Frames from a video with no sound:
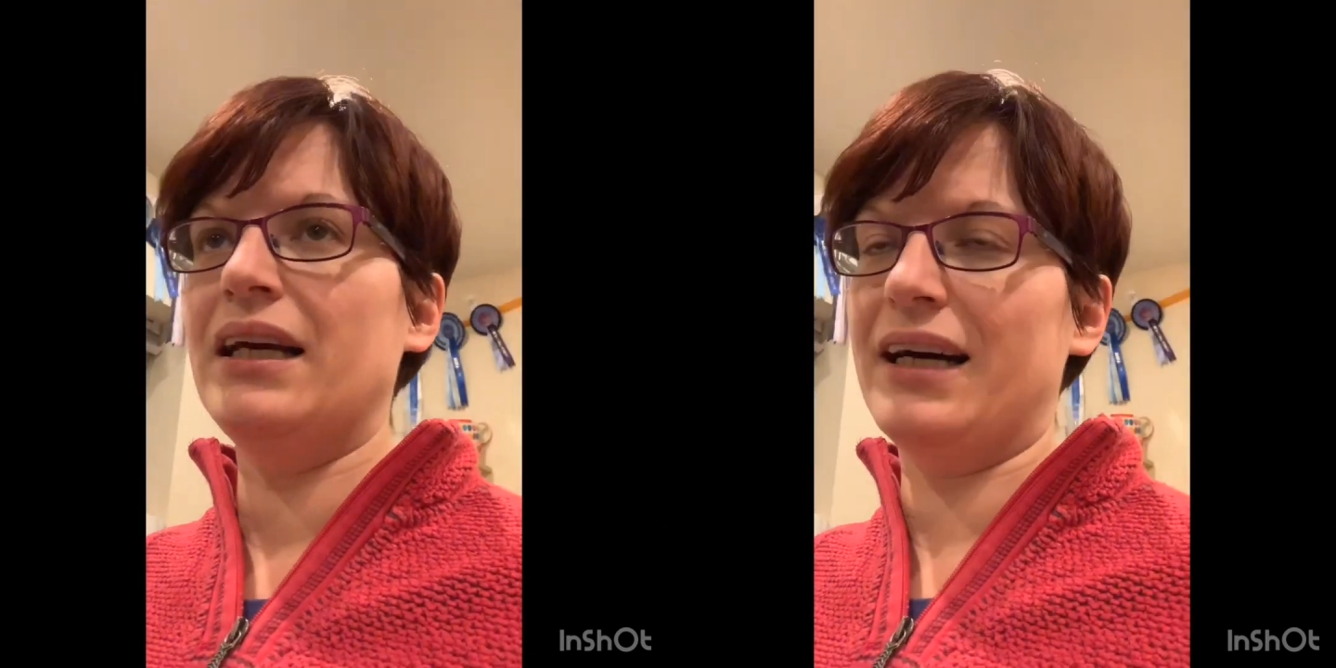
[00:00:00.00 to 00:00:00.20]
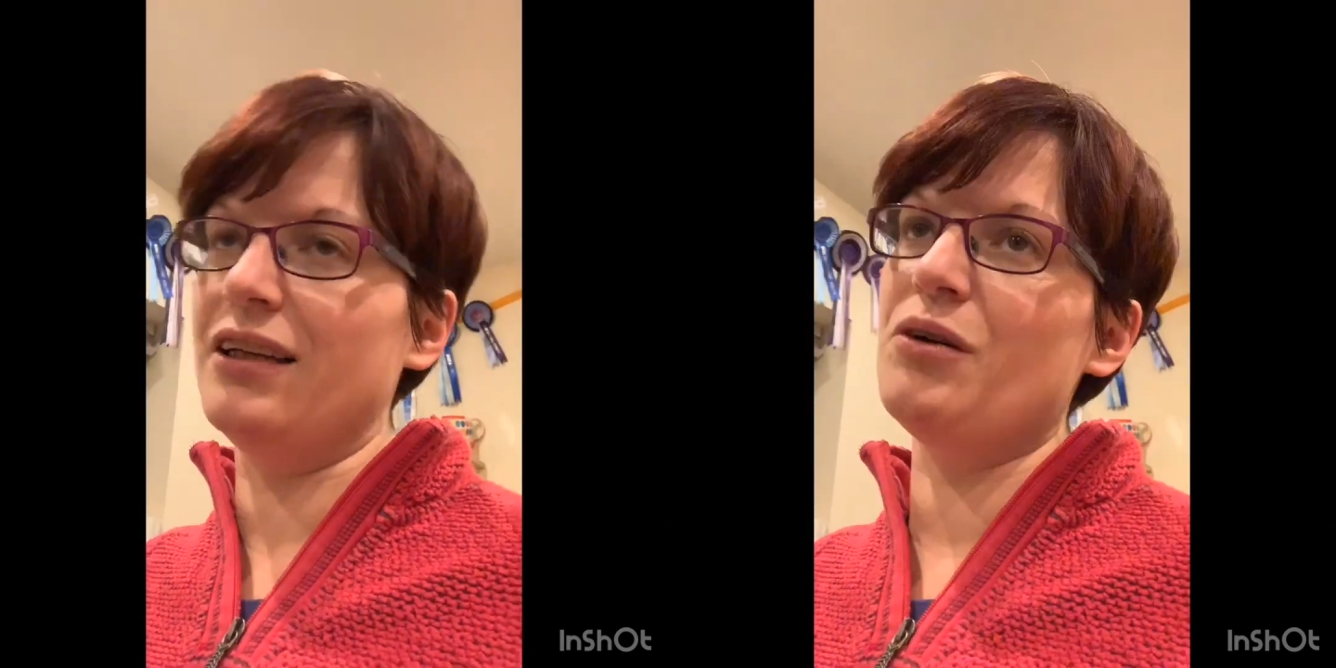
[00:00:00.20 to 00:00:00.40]

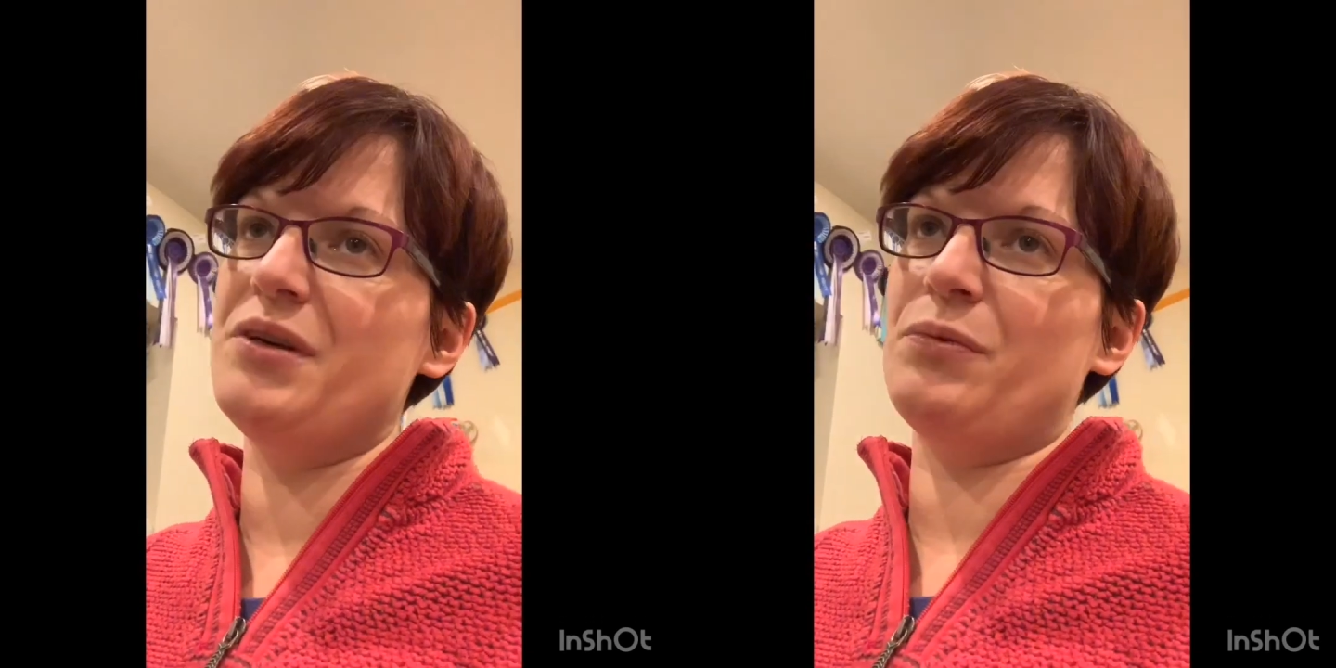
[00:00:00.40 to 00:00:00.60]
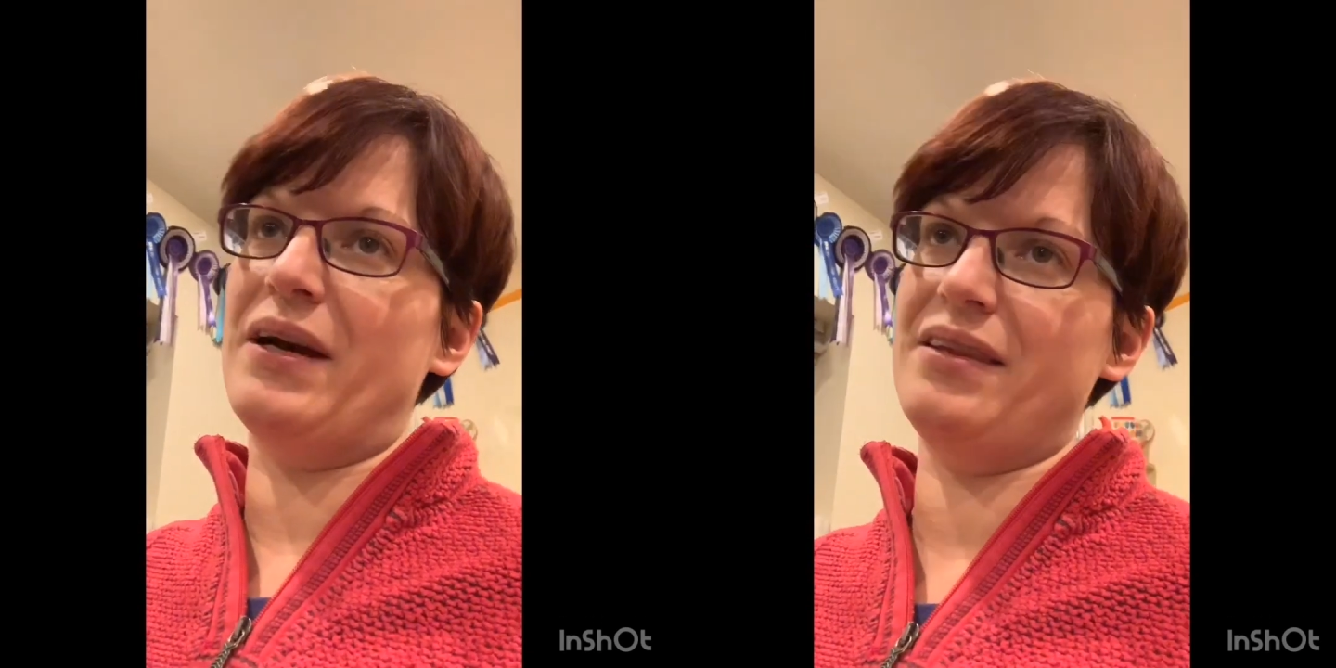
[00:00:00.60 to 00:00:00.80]
I'll
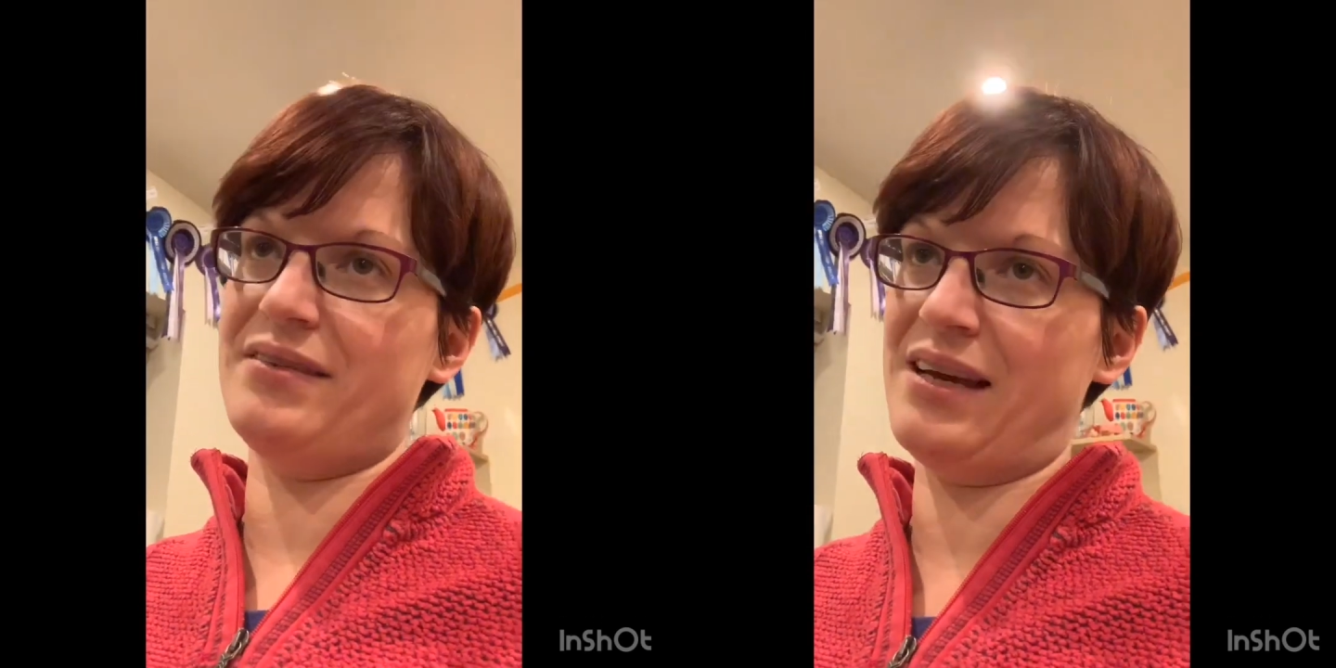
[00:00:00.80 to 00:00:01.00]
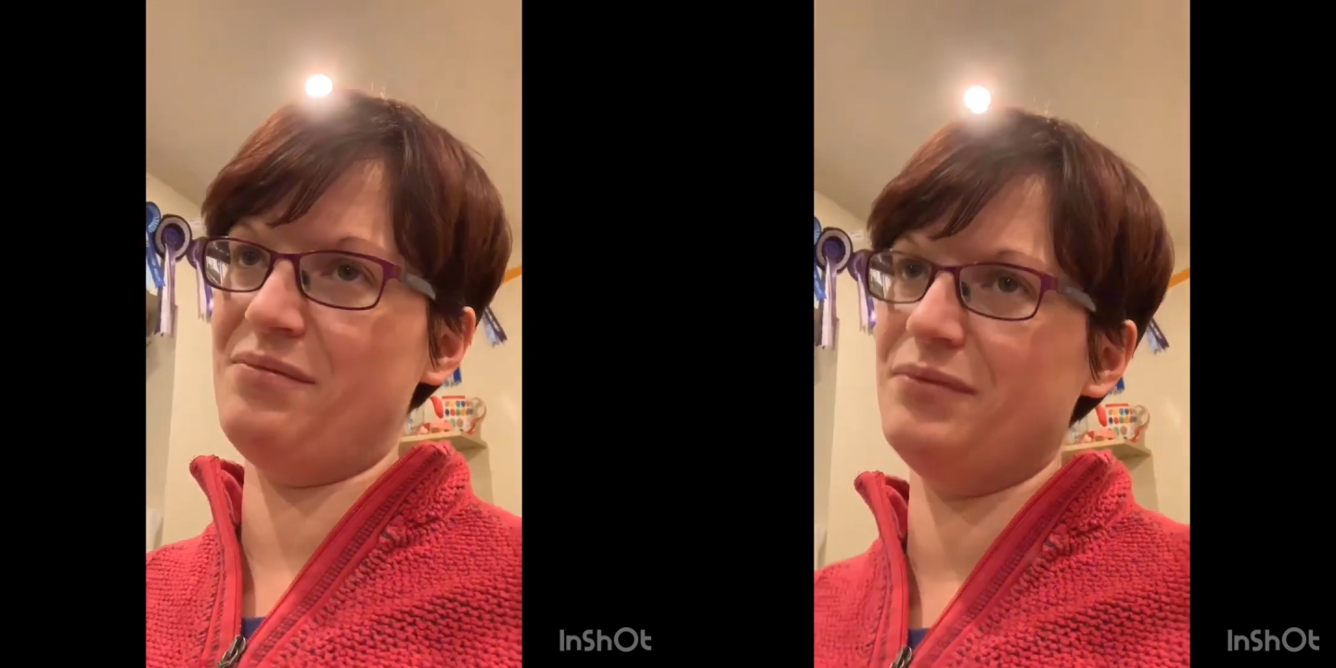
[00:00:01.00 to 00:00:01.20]
always weigh the